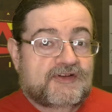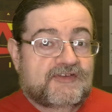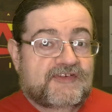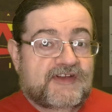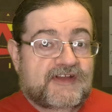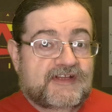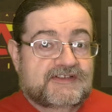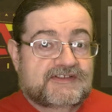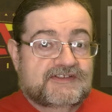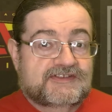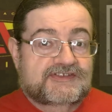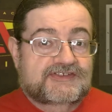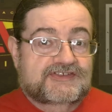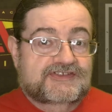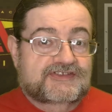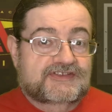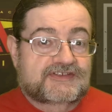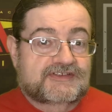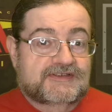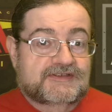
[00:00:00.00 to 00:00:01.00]

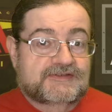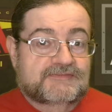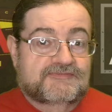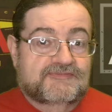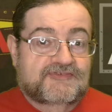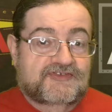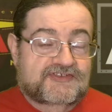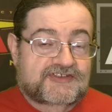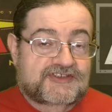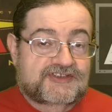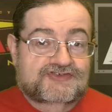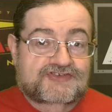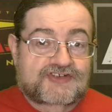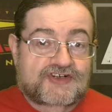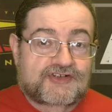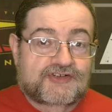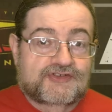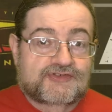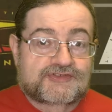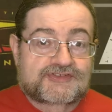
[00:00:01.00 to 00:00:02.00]
events, um, free
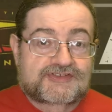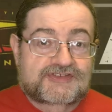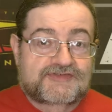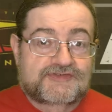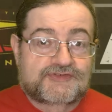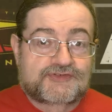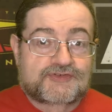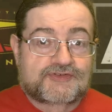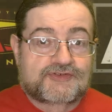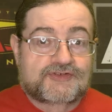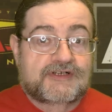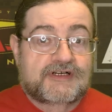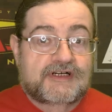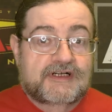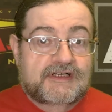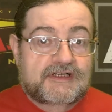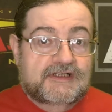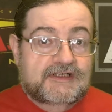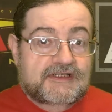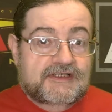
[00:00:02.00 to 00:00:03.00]
trials for
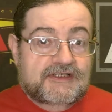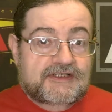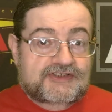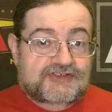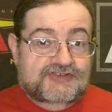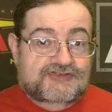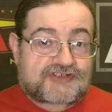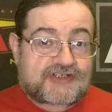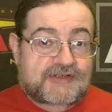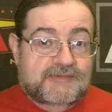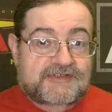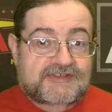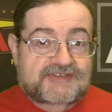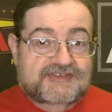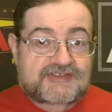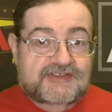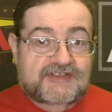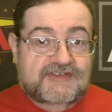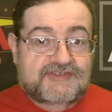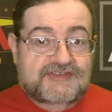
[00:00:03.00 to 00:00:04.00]
streaming
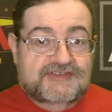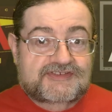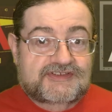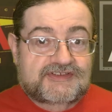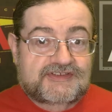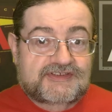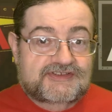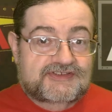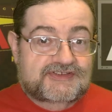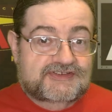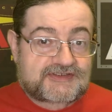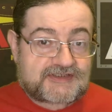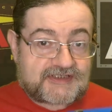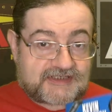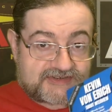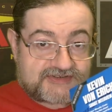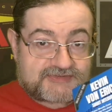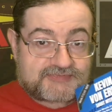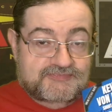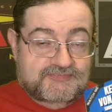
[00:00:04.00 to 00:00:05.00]
services,
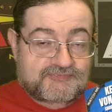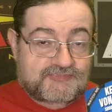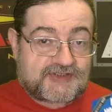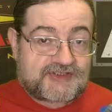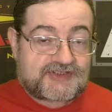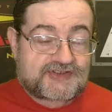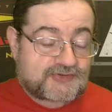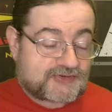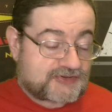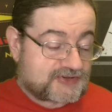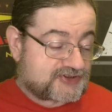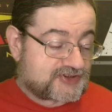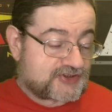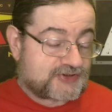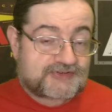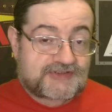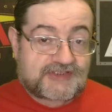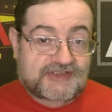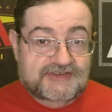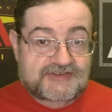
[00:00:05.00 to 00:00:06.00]
as with this one,
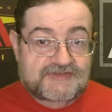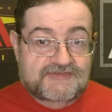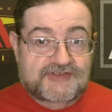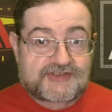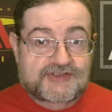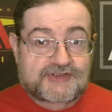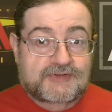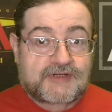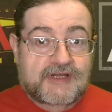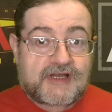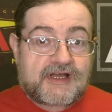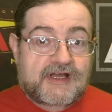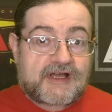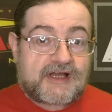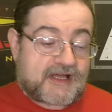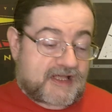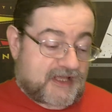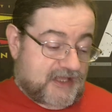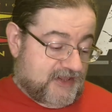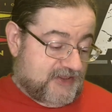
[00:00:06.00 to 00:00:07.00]
shoot interview
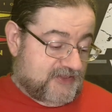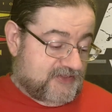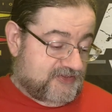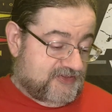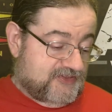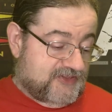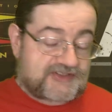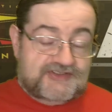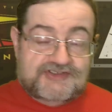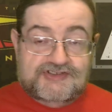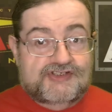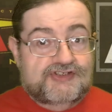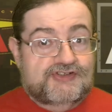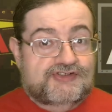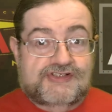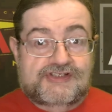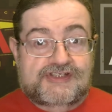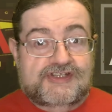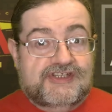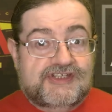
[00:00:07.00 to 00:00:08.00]
these are
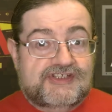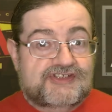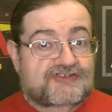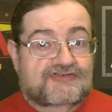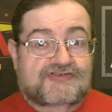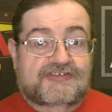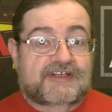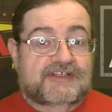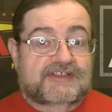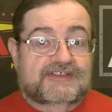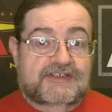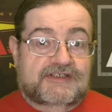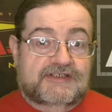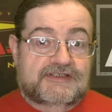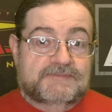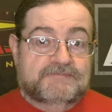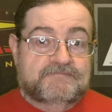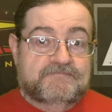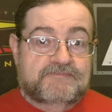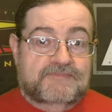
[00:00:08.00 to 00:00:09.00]
usually these are great
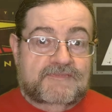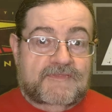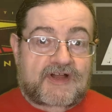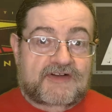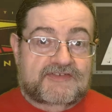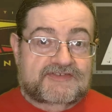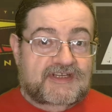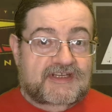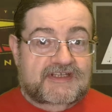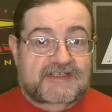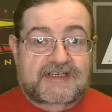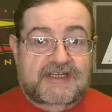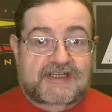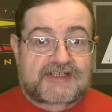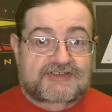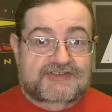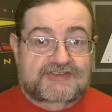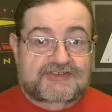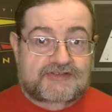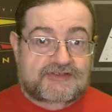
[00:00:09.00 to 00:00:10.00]
um i've taken
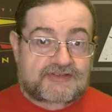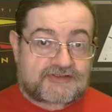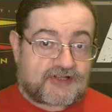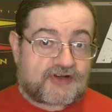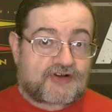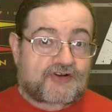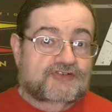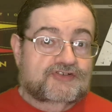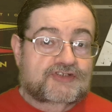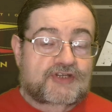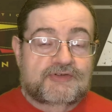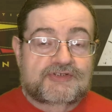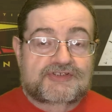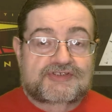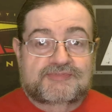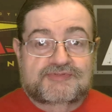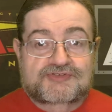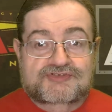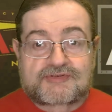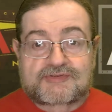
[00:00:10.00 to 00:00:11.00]
it ongoing
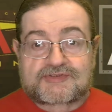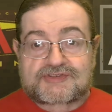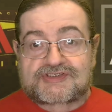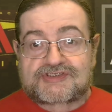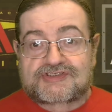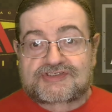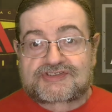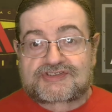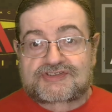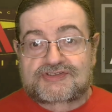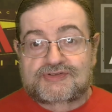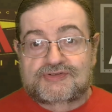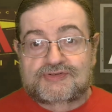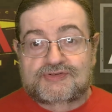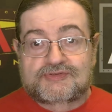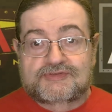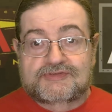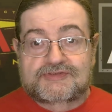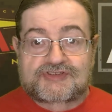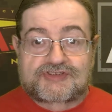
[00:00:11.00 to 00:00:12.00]
subscriptions
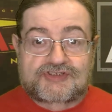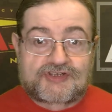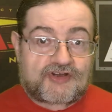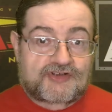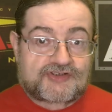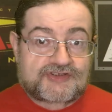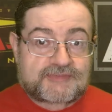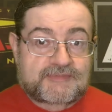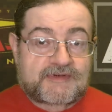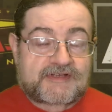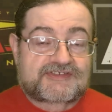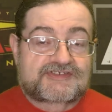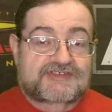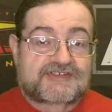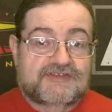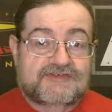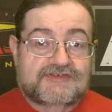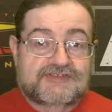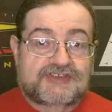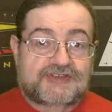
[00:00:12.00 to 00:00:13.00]
to on-demand
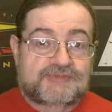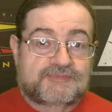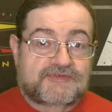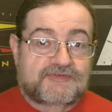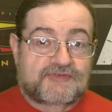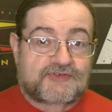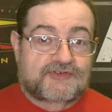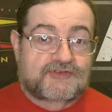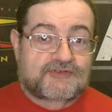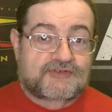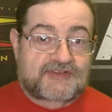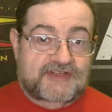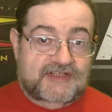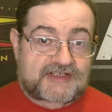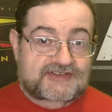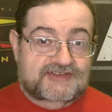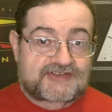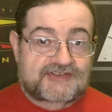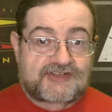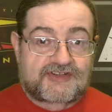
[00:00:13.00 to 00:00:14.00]
services before
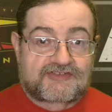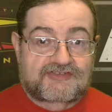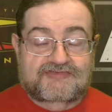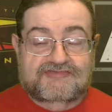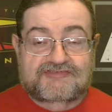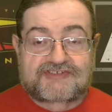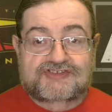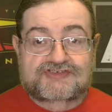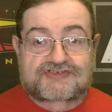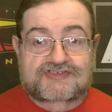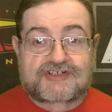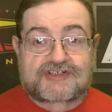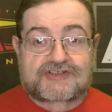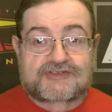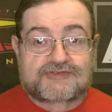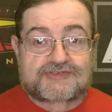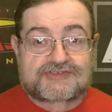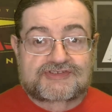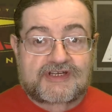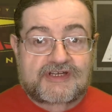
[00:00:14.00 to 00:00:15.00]
thanks to the free
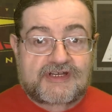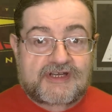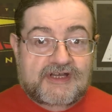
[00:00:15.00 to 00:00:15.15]
trials